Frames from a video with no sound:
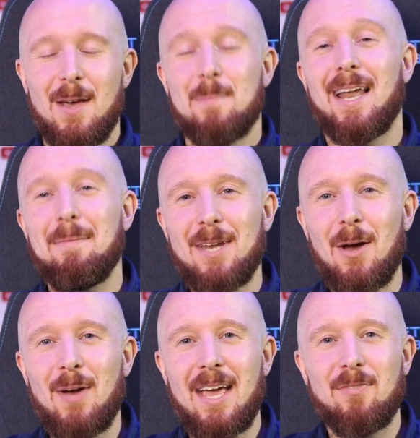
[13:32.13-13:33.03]
But let me
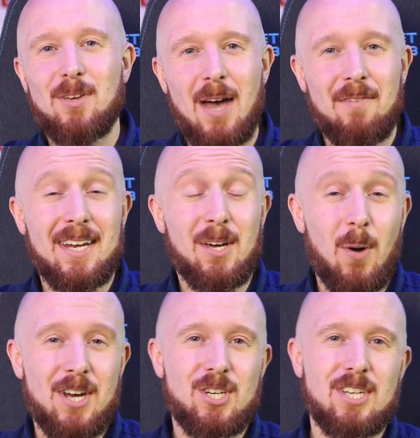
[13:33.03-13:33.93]
know if you have any
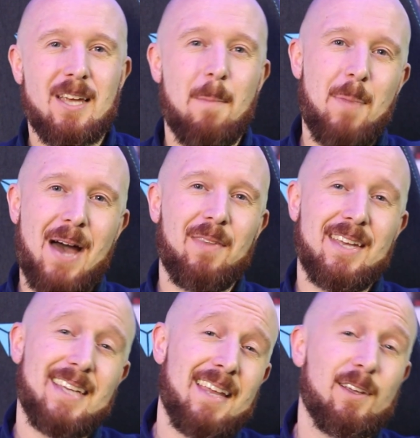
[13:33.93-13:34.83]
questions about
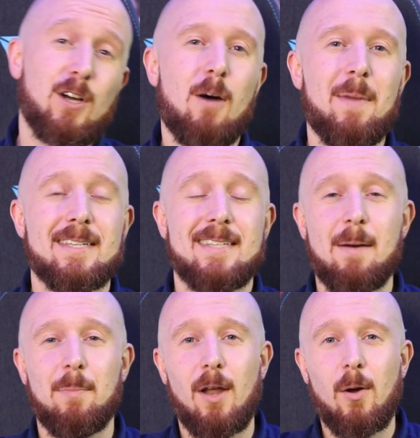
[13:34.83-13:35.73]
this in the comments
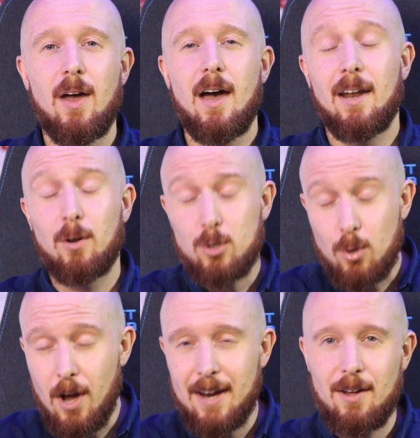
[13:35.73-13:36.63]
down below and I'll
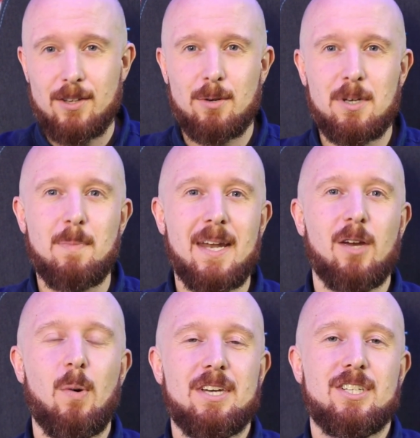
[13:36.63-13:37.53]
try and answer as many
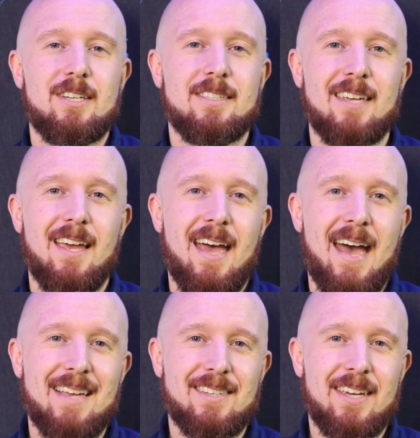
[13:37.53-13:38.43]
questions
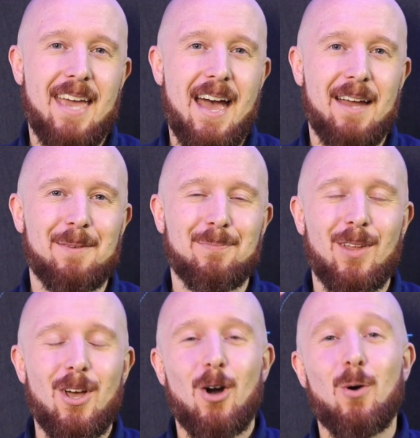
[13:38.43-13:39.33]
as I can.
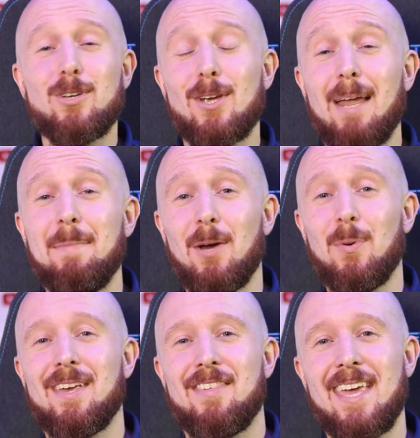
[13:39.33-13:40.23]
Also let me know
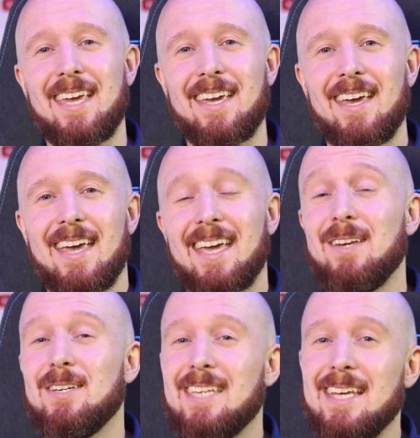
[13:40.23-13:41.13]
what you think. Can
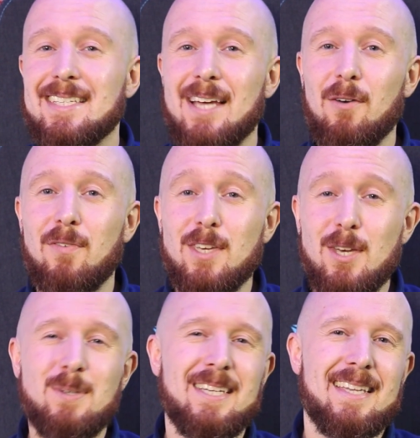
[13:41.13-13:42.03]
you see yourself
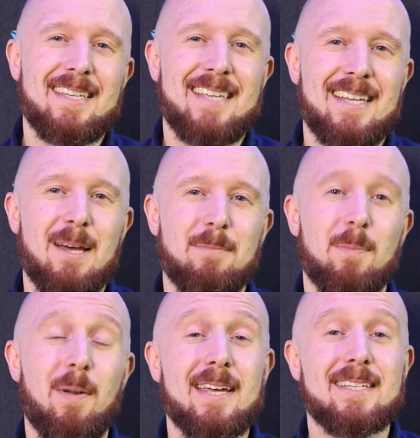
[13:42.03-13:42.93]
using this setup to
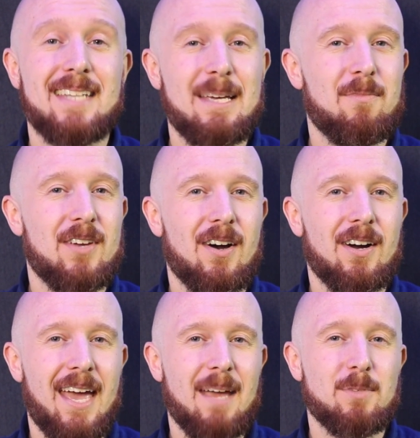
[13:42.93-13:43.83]
play Steam
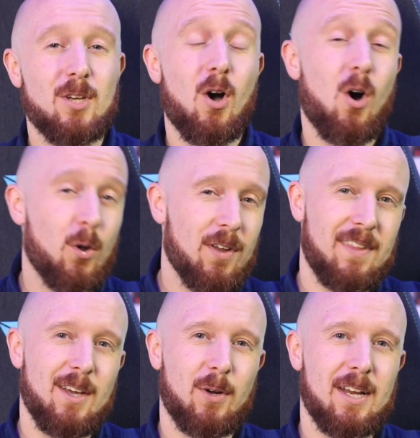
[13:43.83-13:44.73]
VR games on
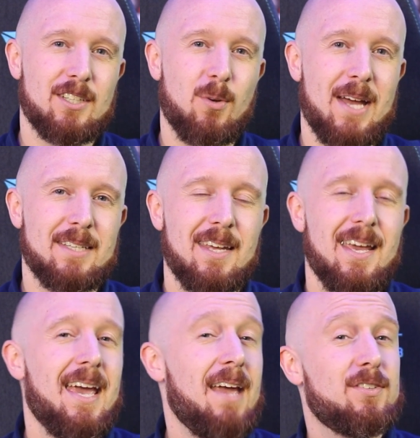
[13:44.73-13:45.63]
the Oculus Quest?
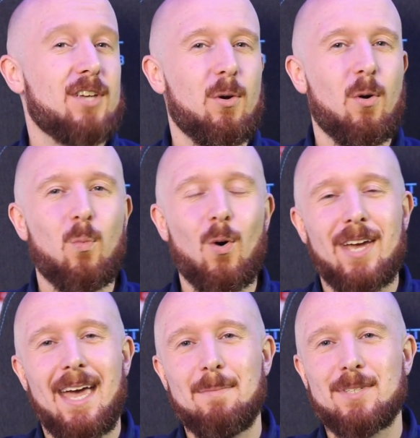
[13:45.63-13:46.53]
If so, what
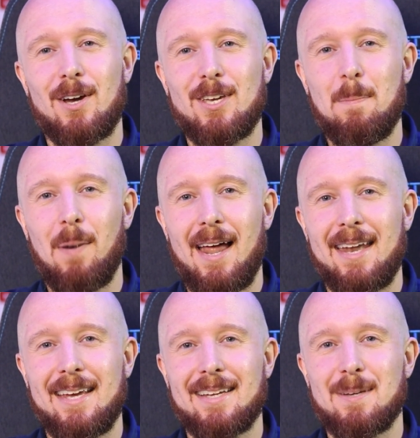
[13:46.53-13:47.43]
games are you
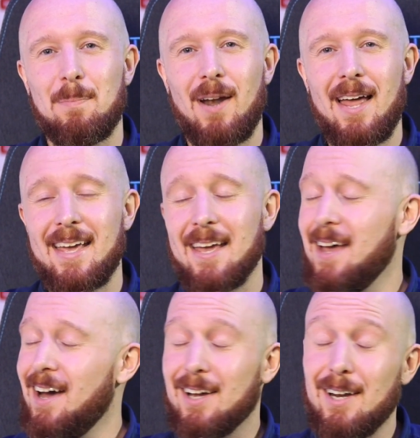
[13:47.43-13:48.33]
planning to play?
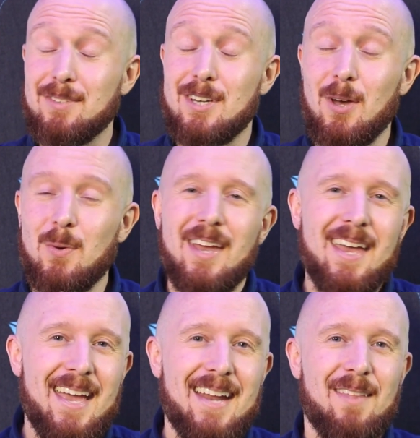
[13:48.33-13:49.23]
I'd love to know
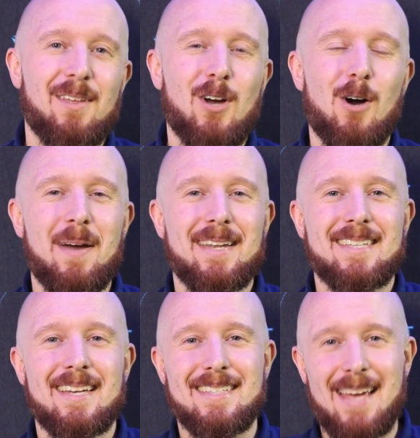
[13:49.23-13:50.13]
in the
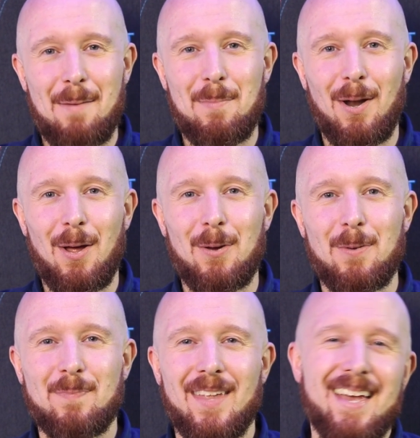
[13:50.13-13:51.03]
comments down below.
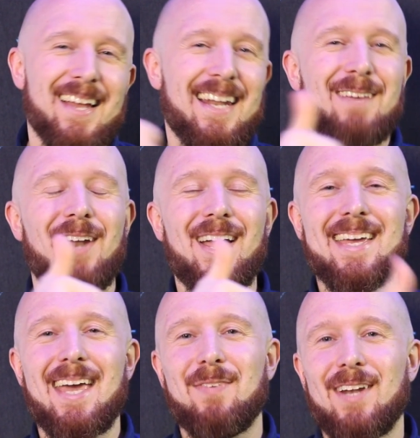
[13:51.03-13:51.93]
Leave a
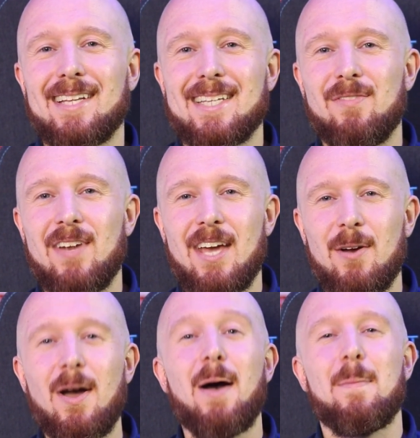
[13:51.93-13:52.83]
like if you like this
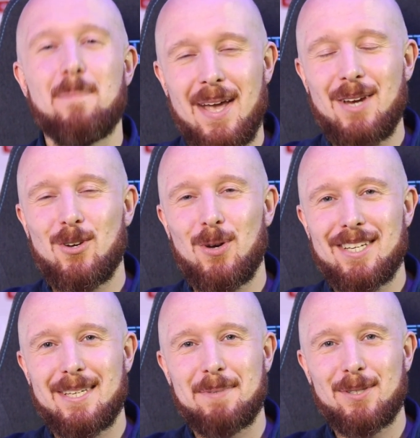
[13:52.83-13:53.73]
video, make sure
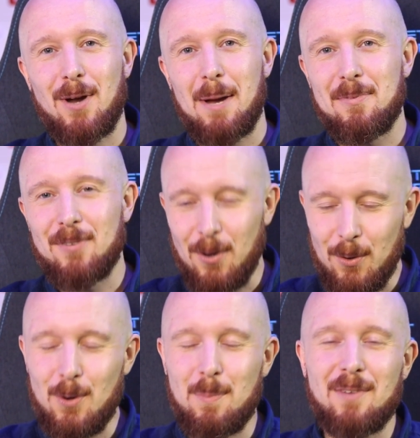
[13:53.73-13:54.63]
you're subscribed for
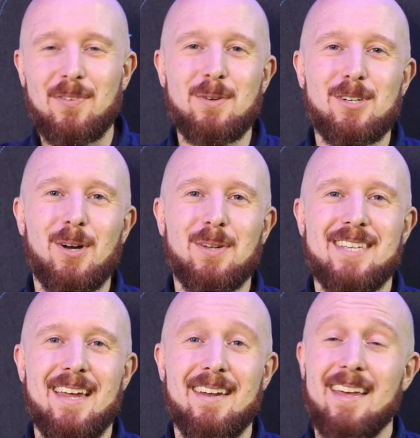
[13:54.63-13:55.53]
all my future
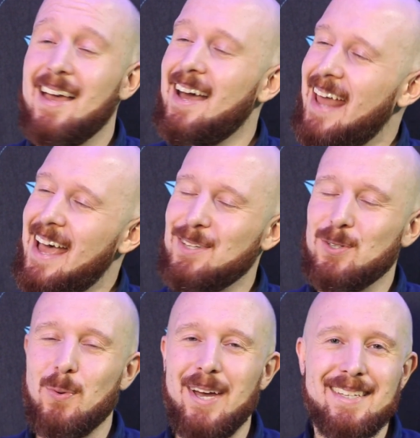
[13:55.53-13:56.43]
content, and as
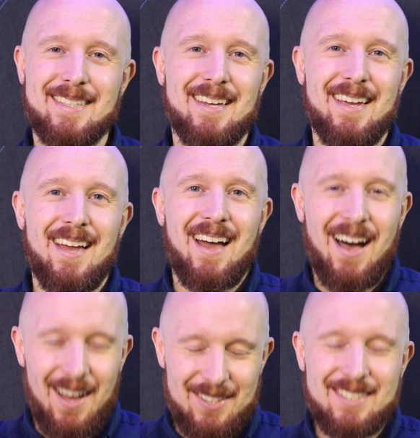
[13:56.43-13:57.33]
always,
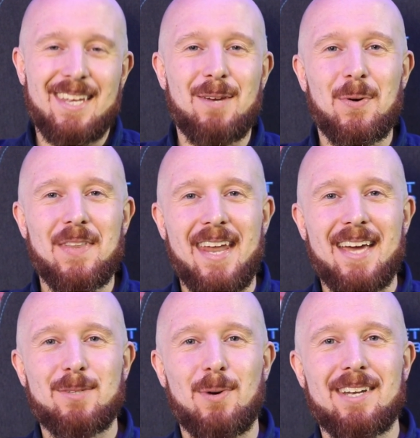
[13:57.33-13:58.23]
I'll see you on the
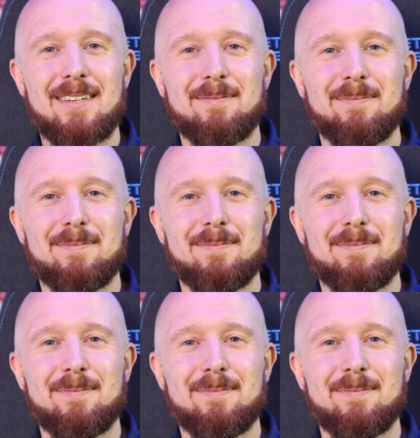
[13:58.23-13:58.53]
next one.